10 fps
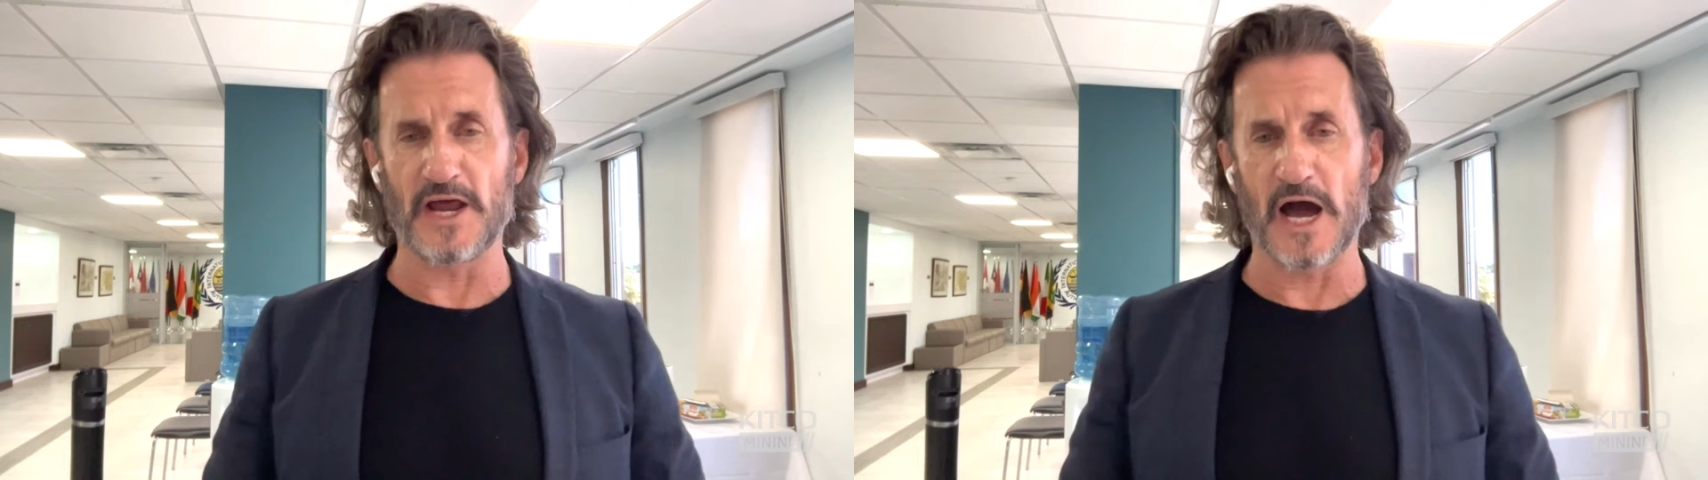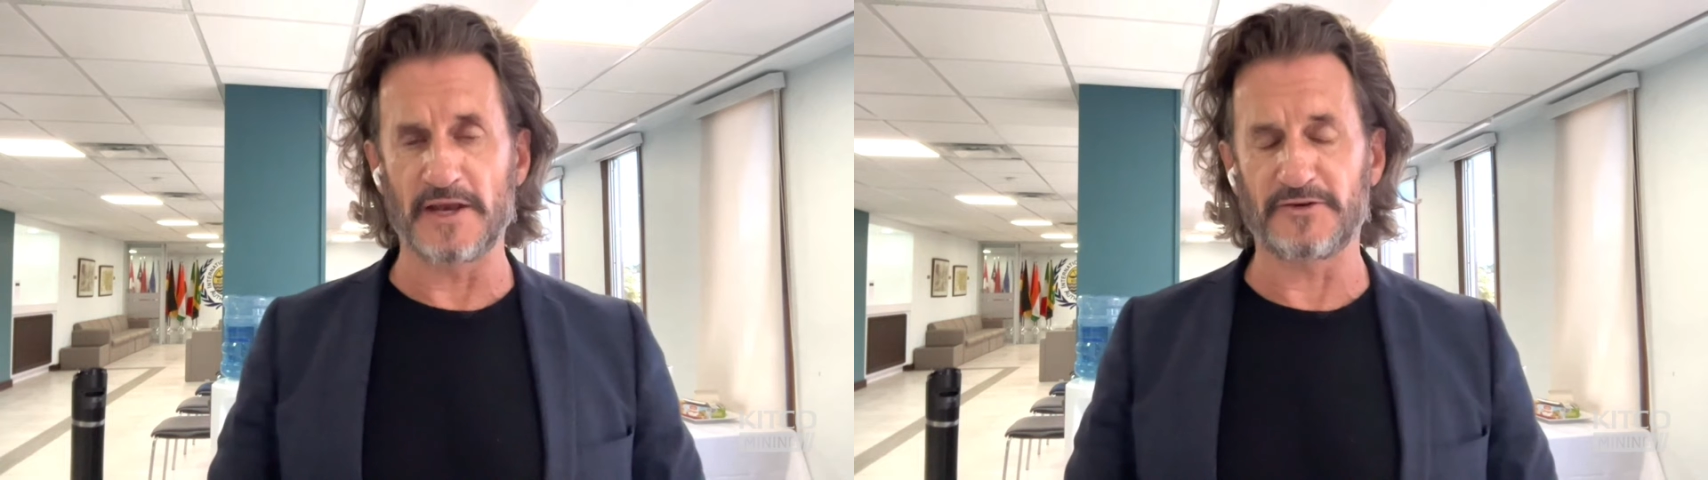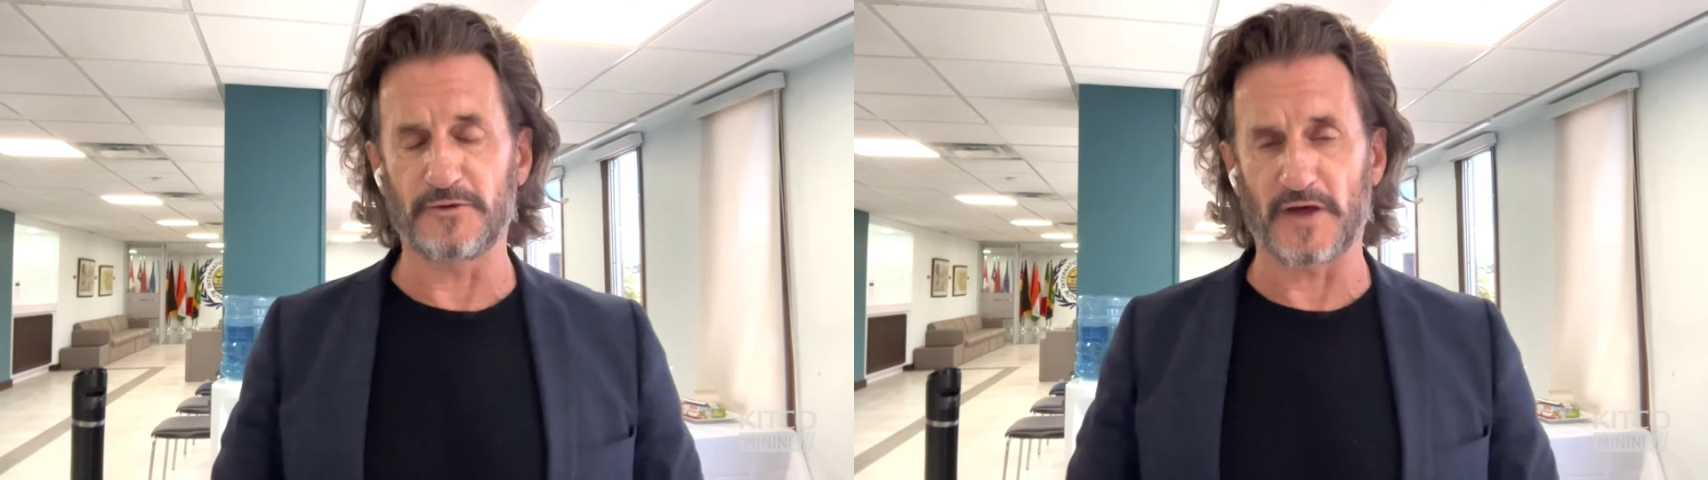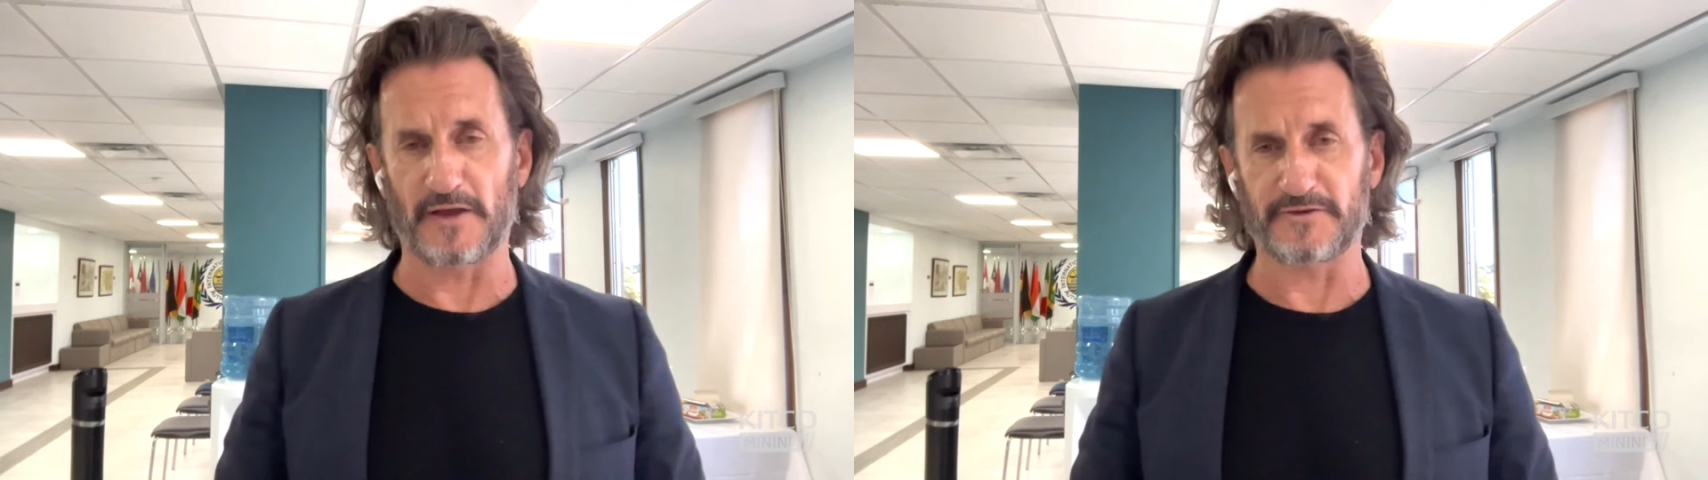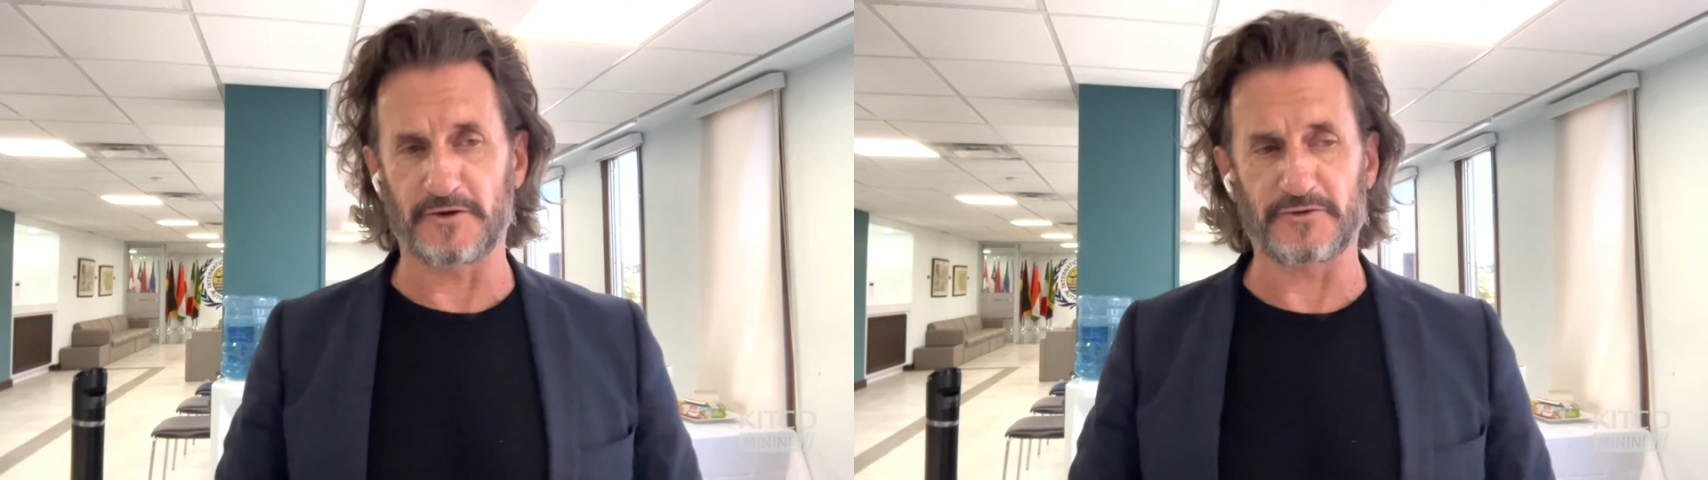9,
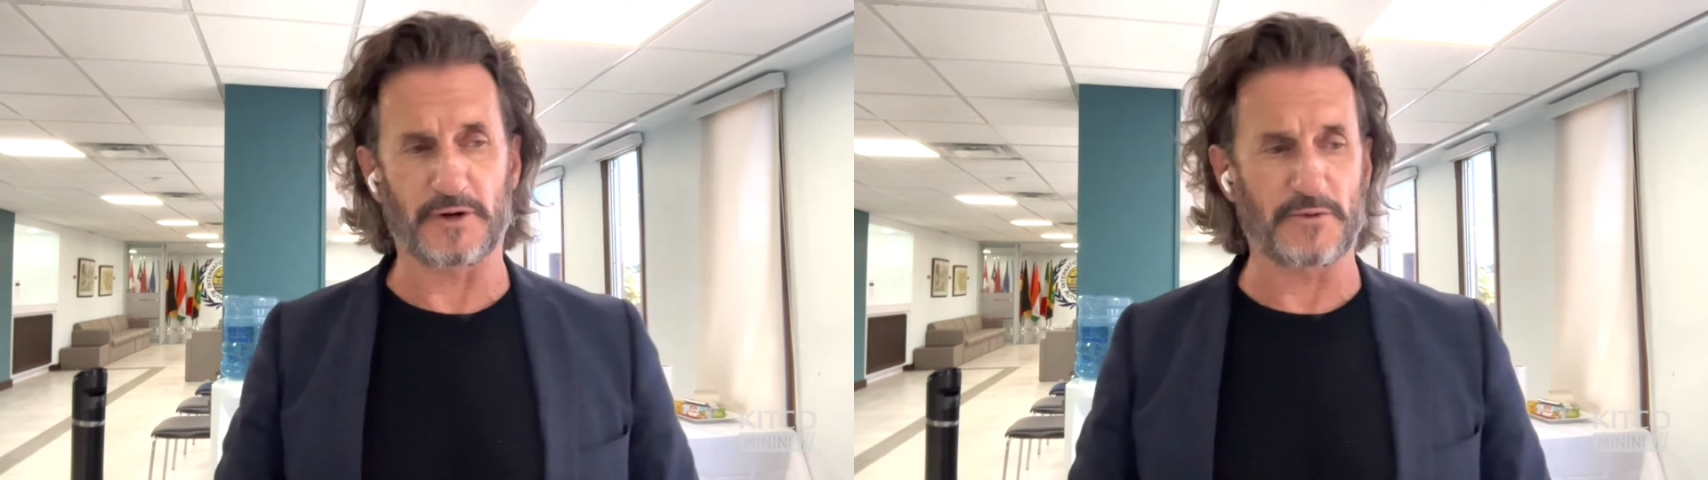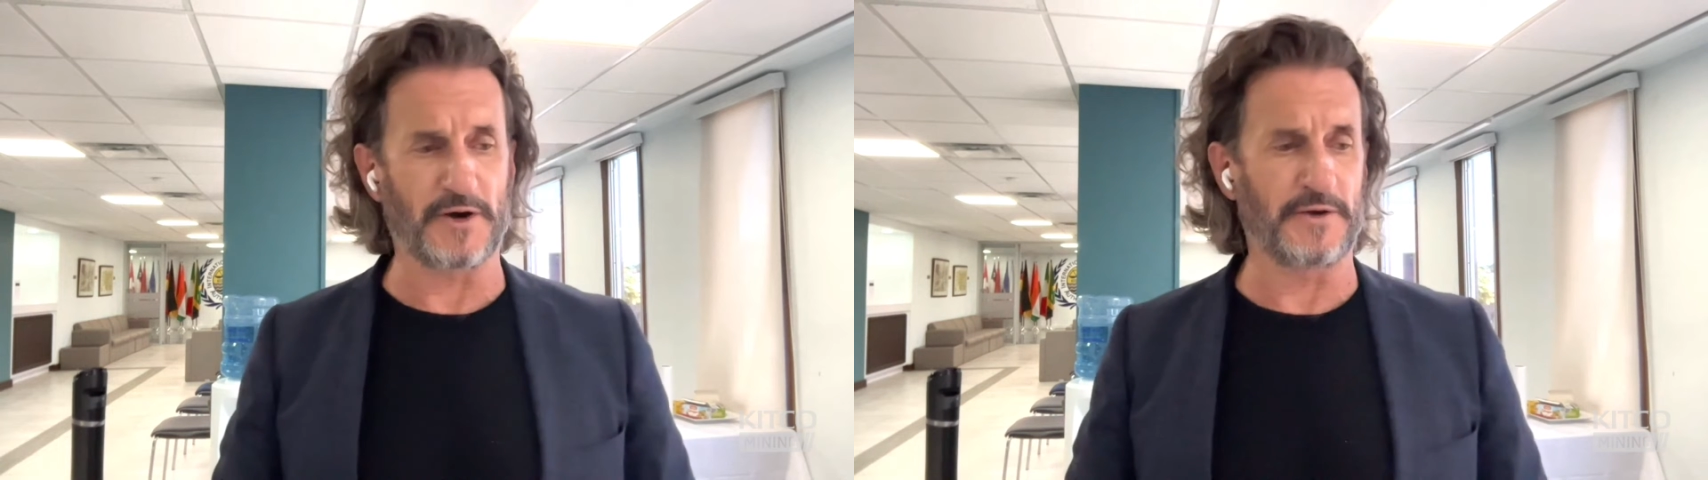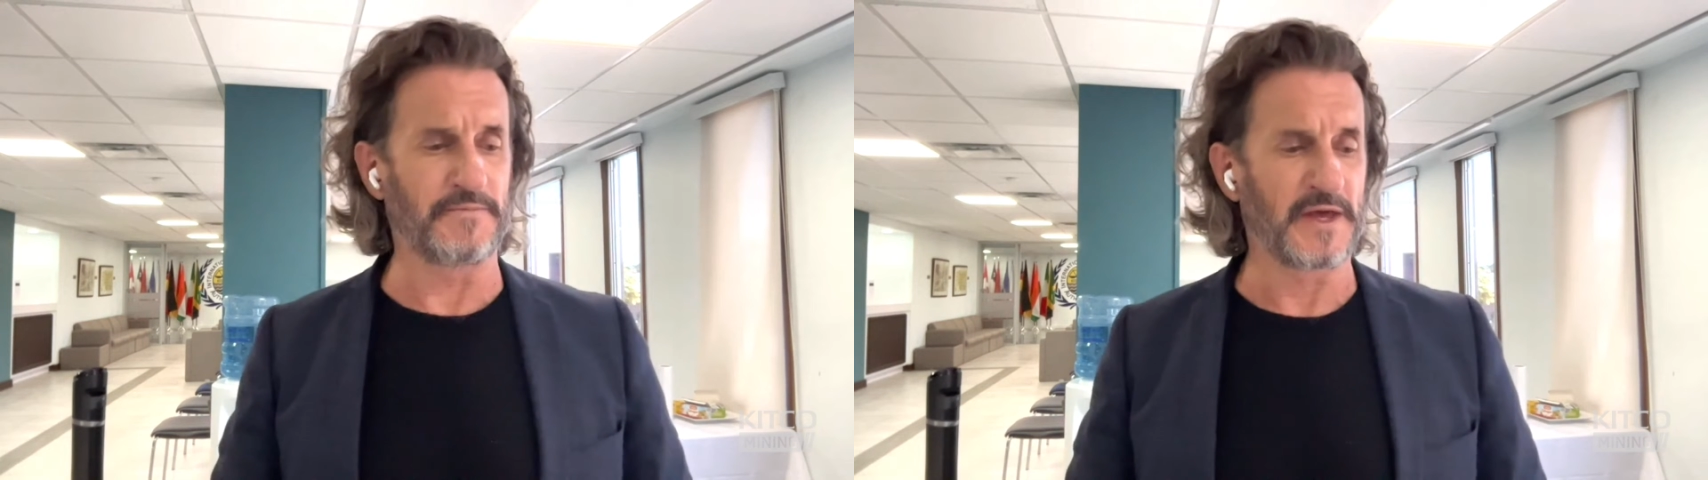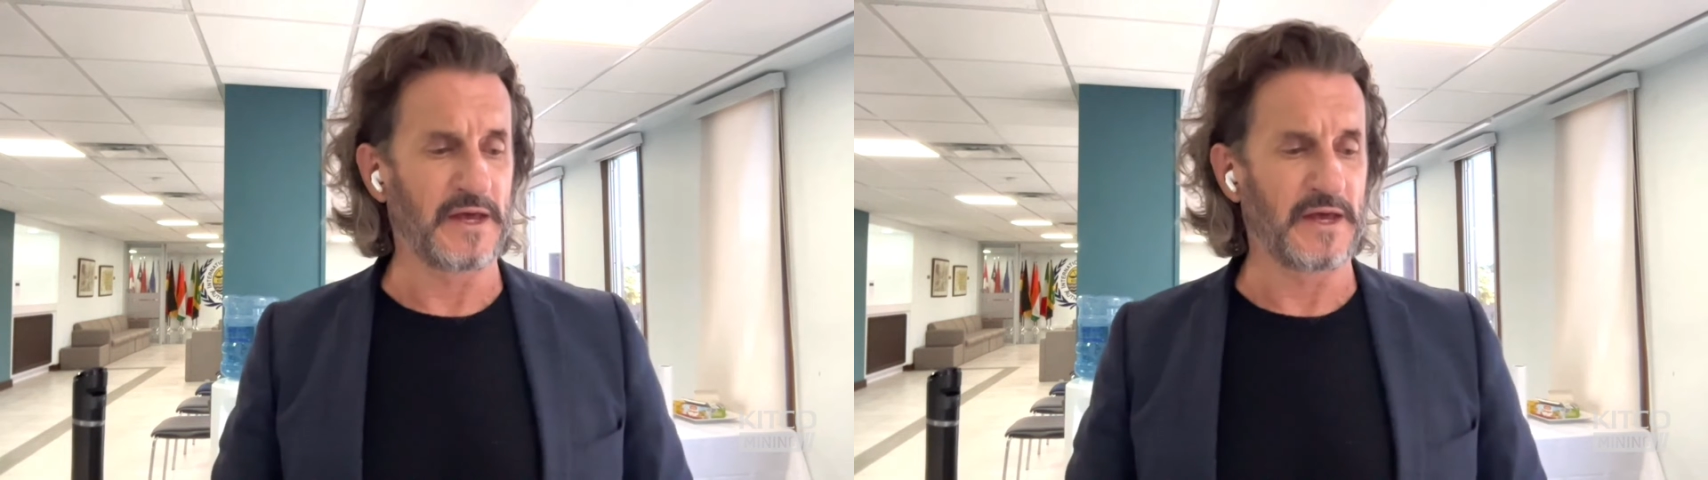2021.